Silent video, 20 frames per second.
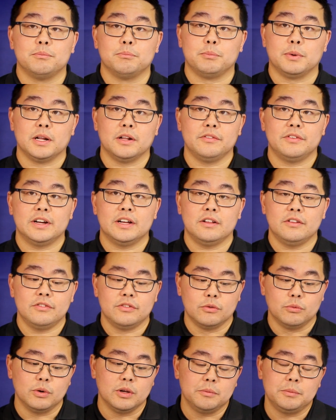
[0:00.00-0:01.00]
ball valve
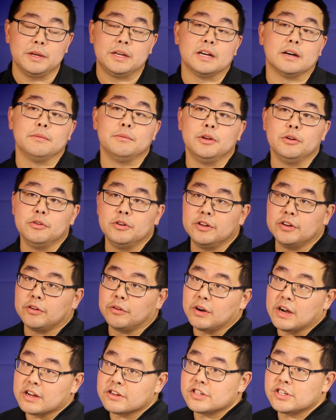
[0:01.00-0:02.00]
will become
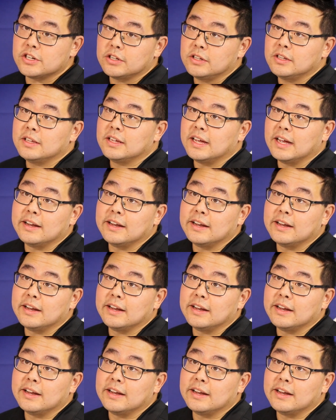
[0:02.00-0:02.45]
unidirectional